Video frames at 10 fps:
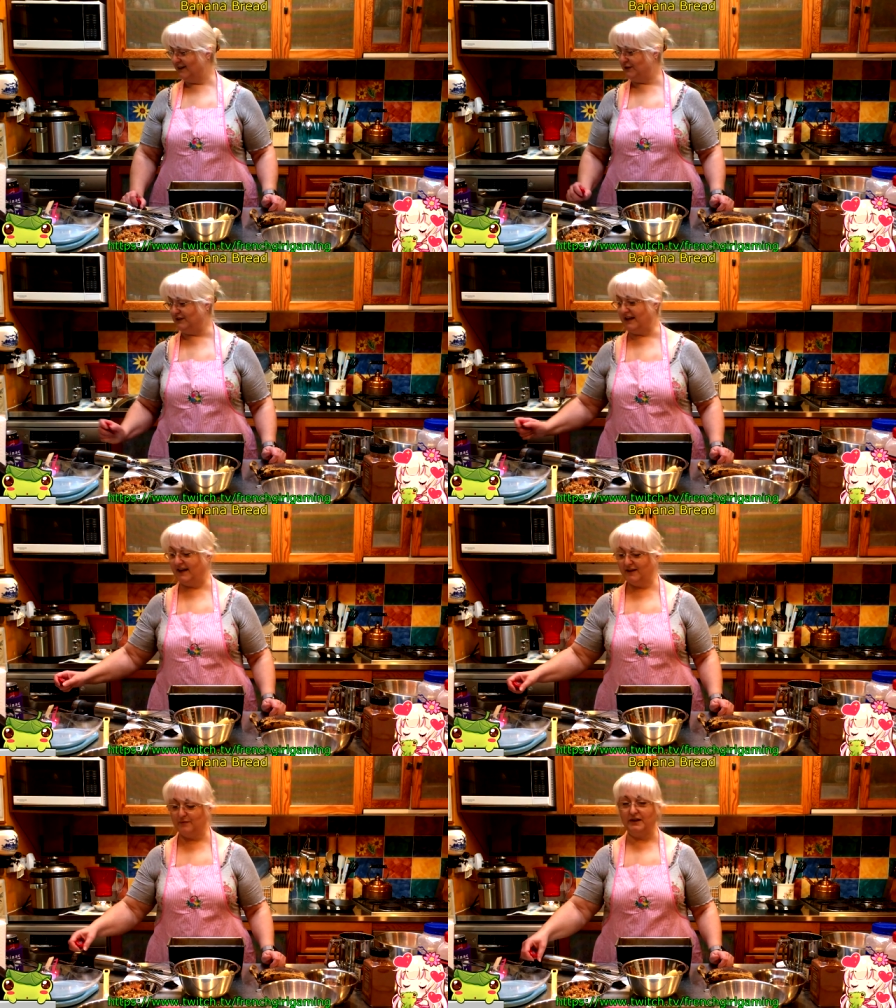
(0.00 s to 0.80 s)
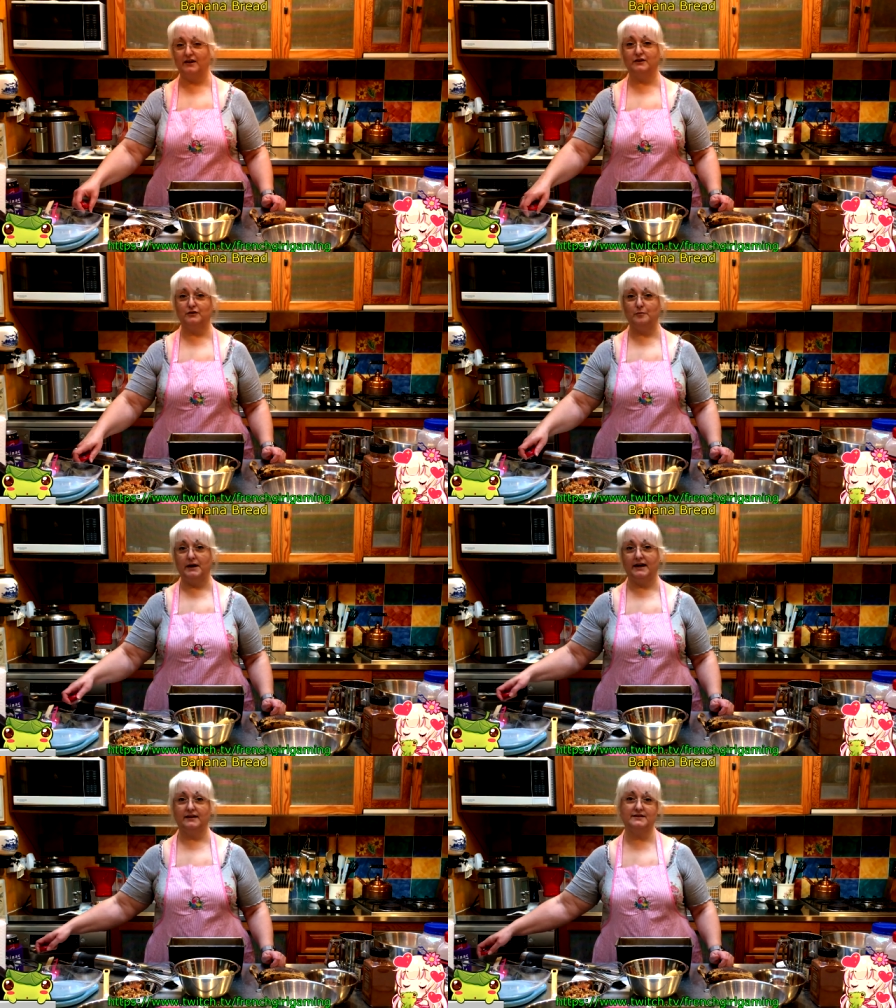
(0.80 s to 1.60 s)
Today we are going to
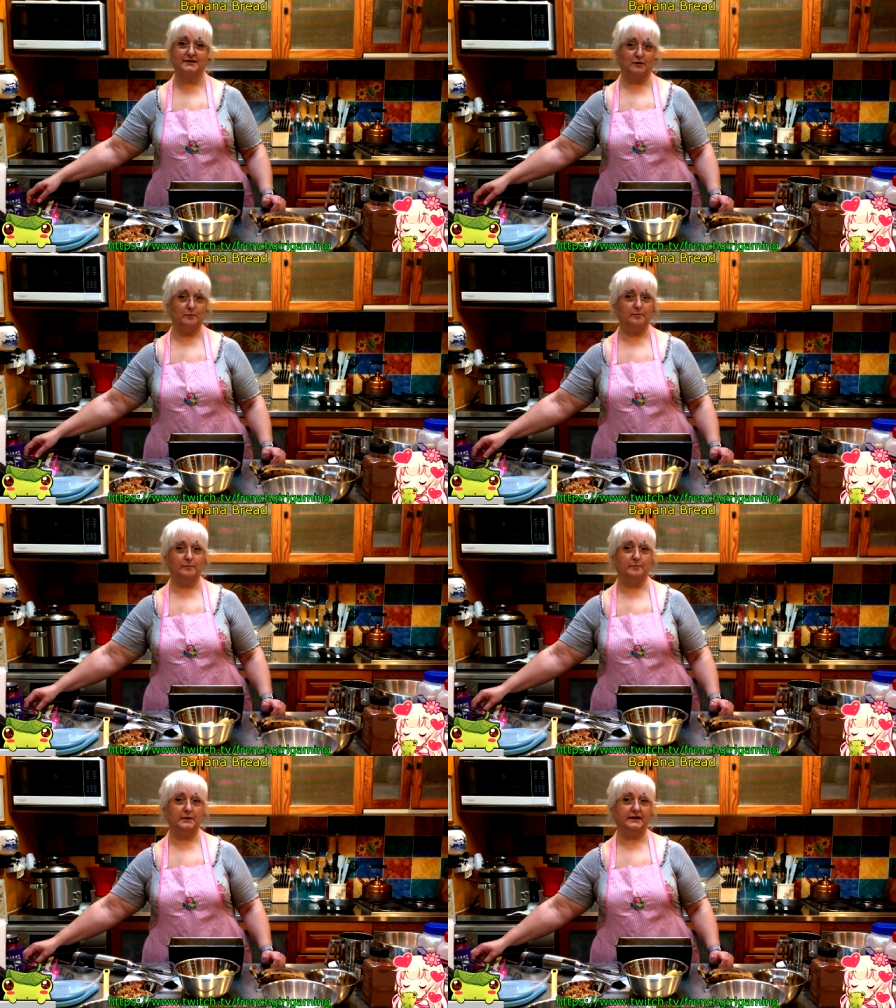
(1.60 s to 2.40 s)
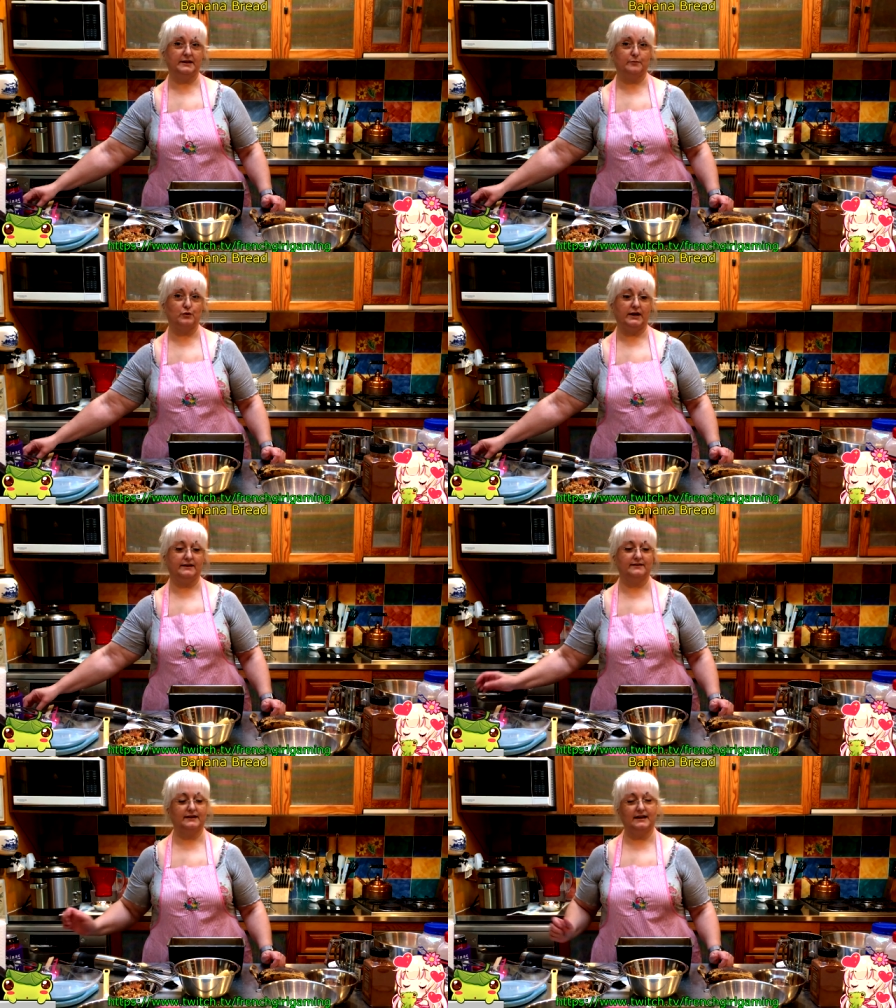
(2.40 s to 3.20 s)
make some banana bread,
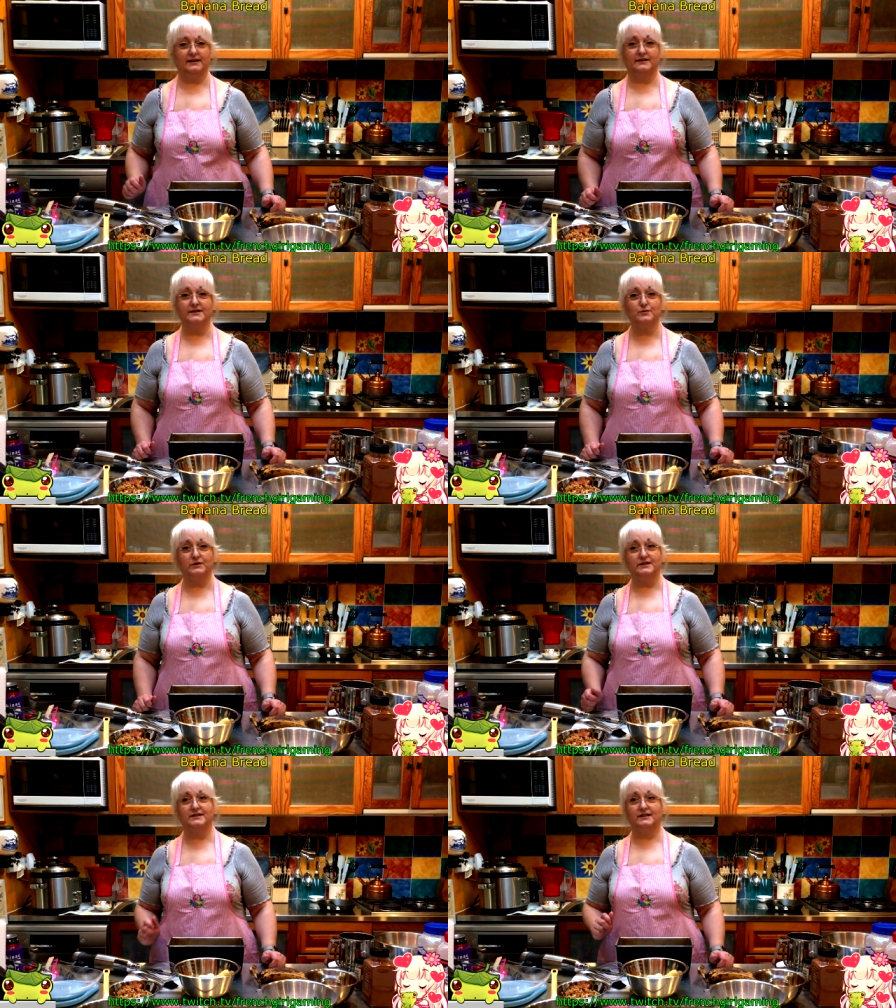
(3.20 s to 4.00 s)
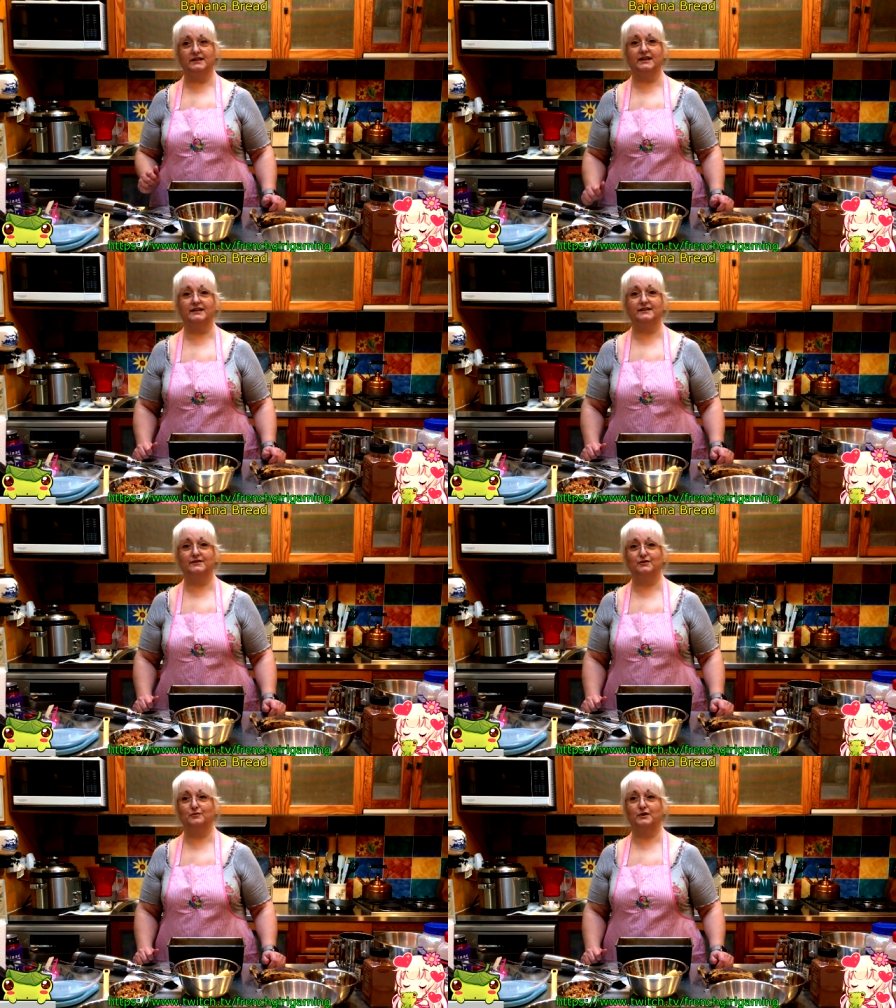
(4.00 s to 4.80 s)
and this one is
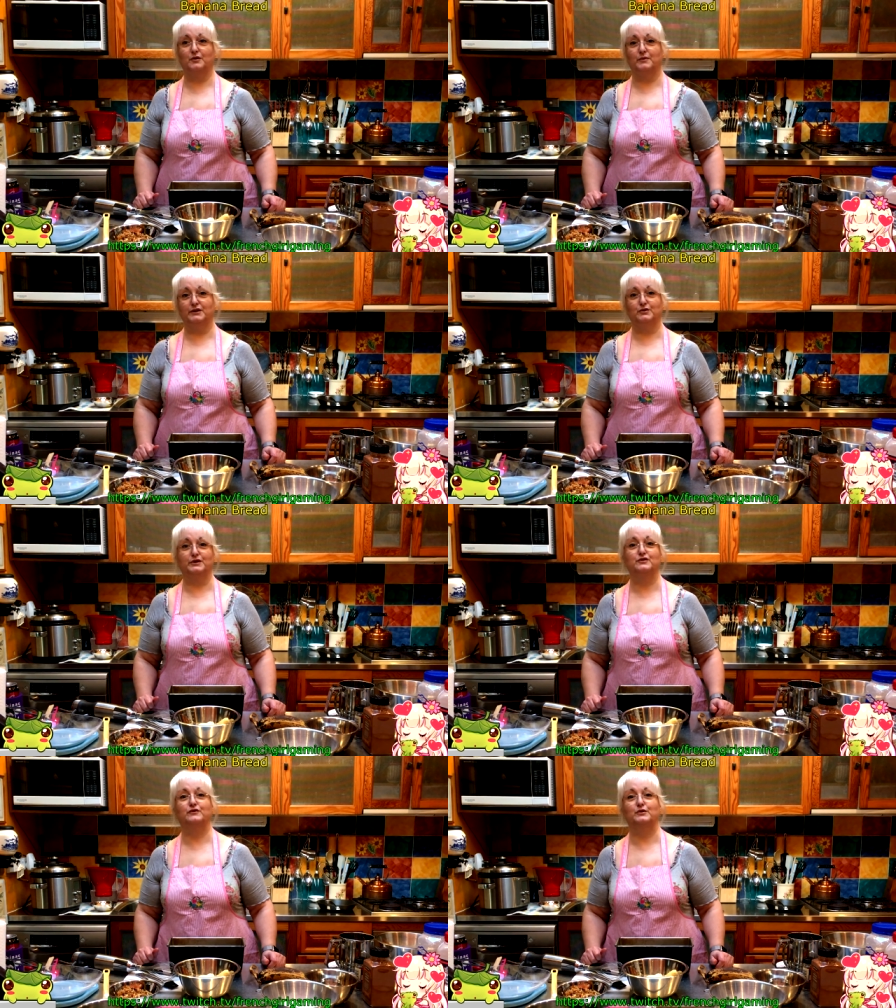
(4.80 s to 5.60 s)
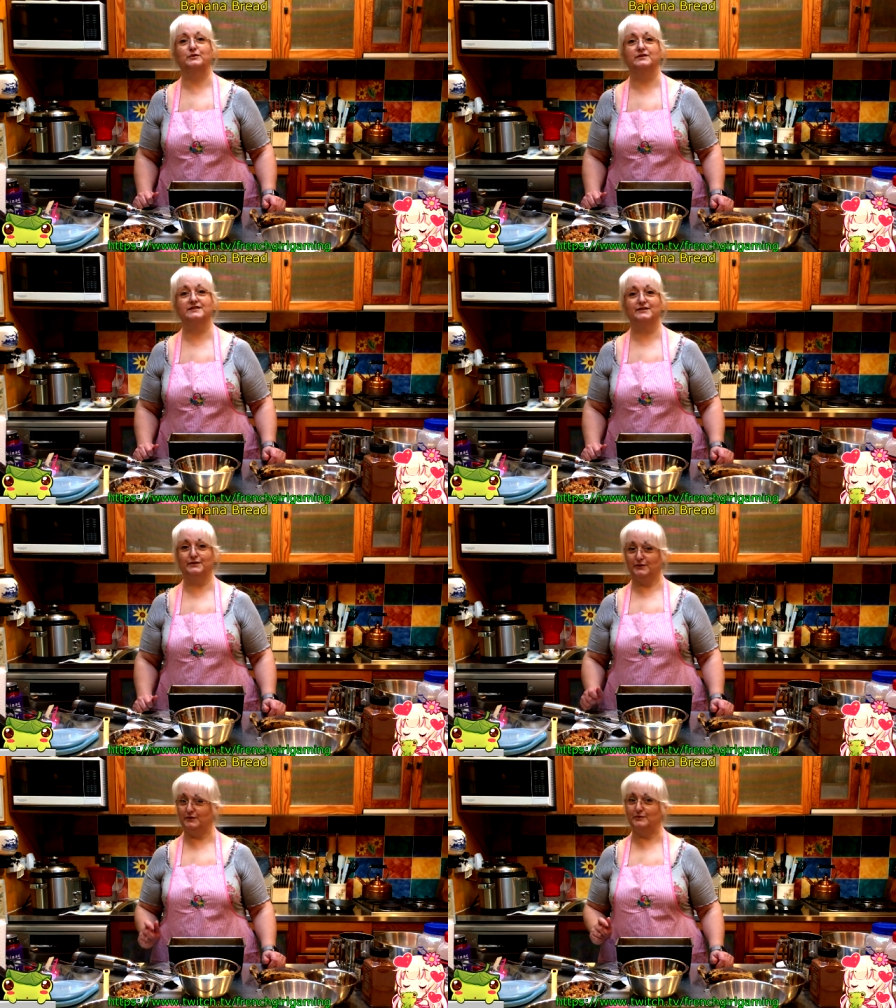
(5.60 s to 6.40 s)
dedicated to one of my Twitch viewers.
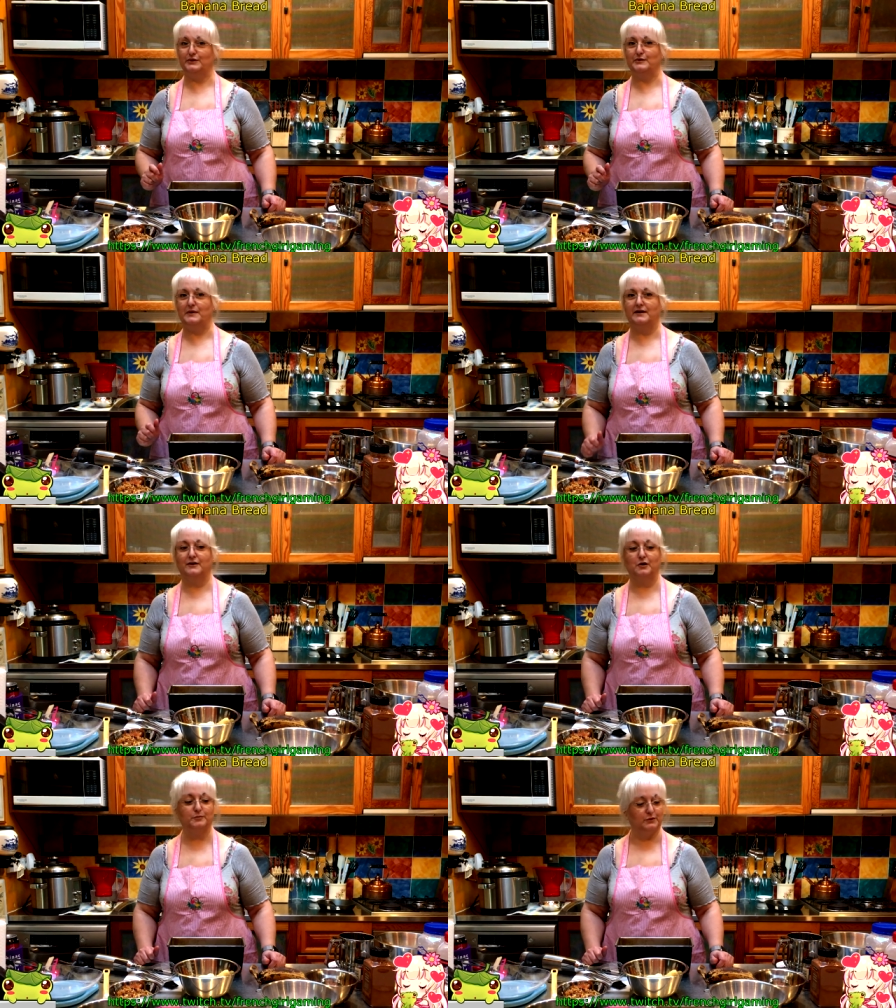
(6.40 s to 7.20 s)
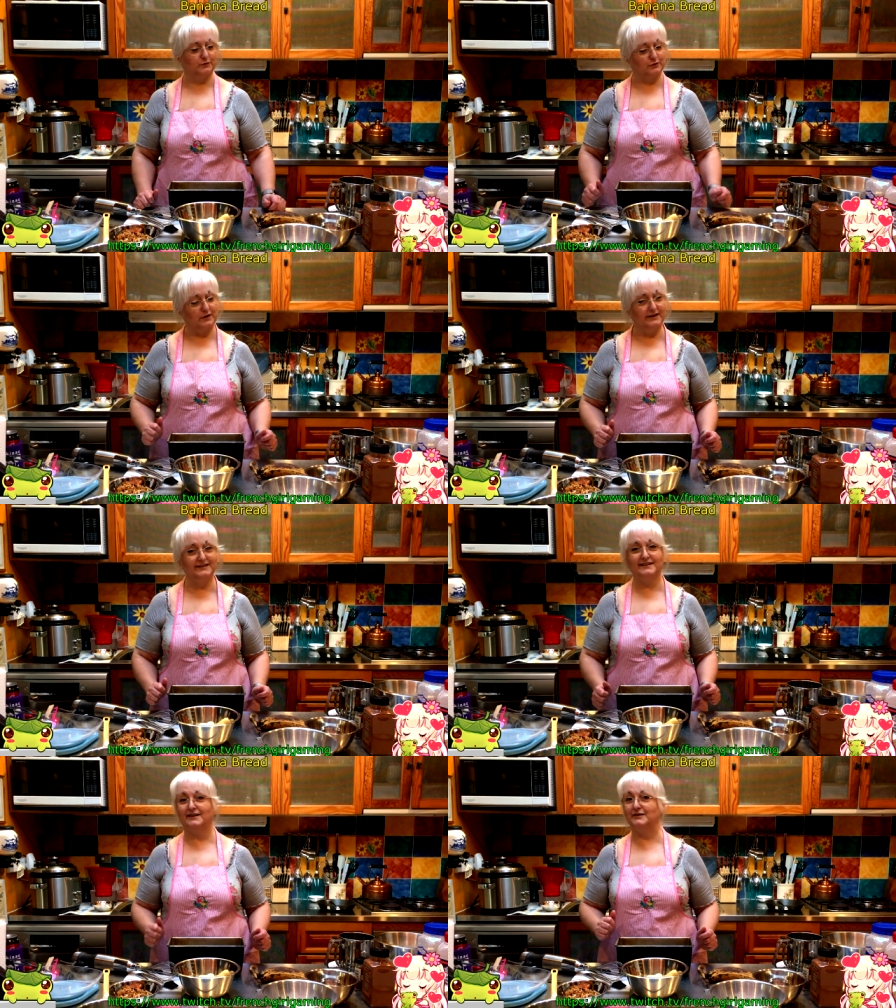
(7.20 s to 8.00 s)
You know who you are. I hope you'll try
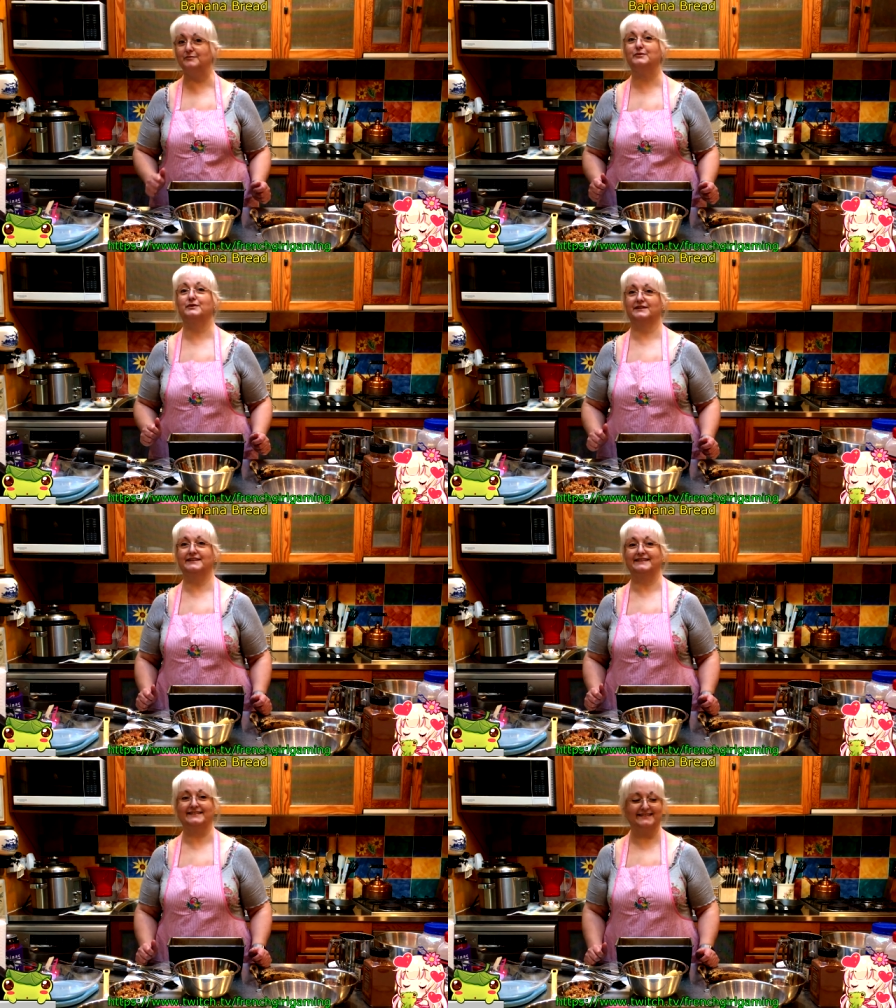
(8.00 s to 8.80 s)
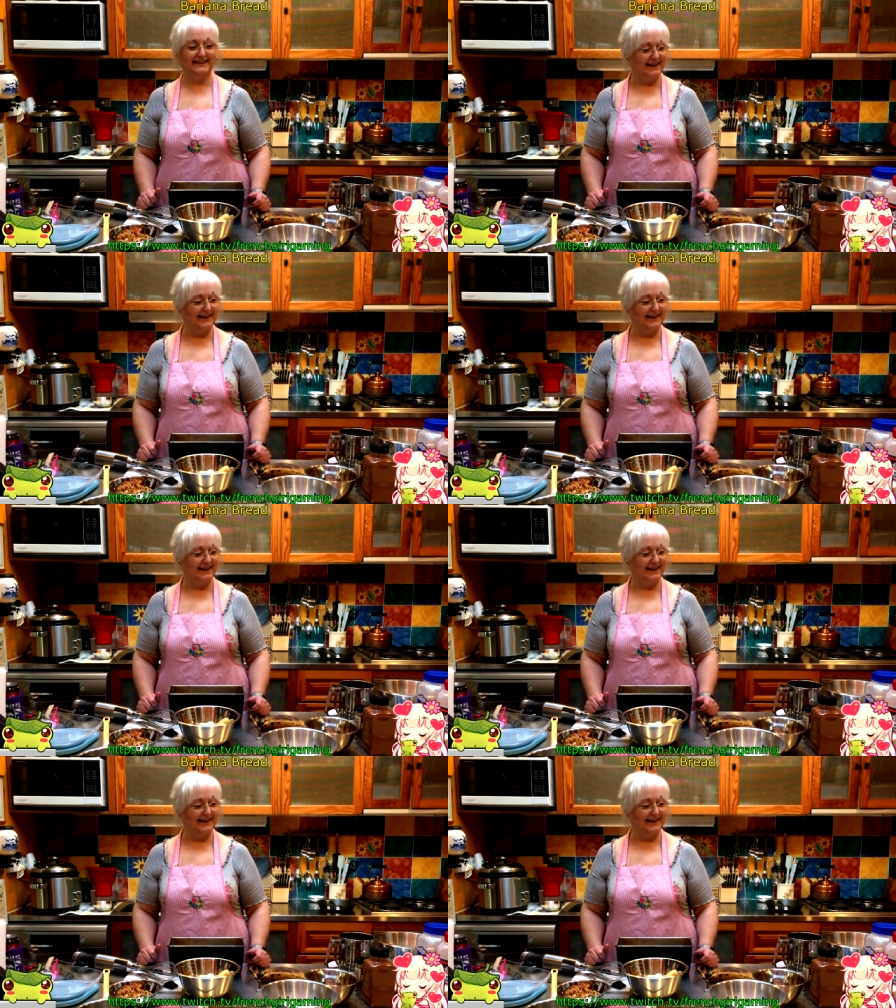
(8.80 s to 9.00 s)
it and I hope you'll like it.